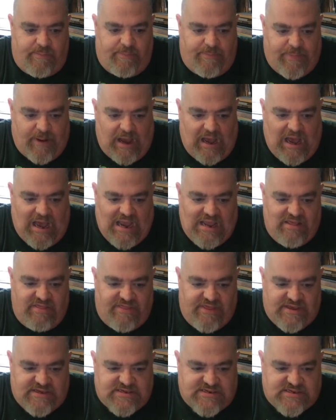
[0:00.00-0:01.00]
buy
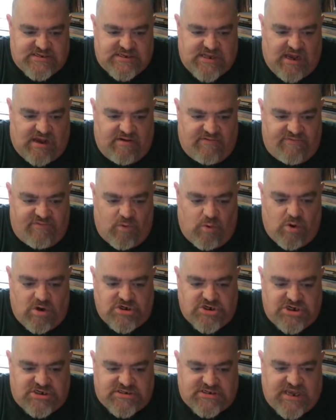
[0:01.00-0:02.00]
this stuff or
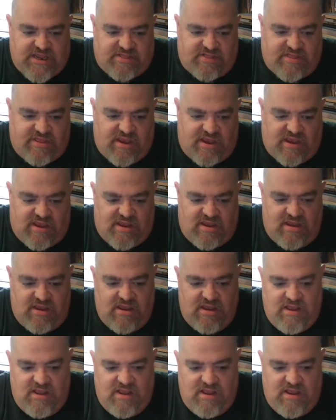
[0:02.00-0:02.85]
just get the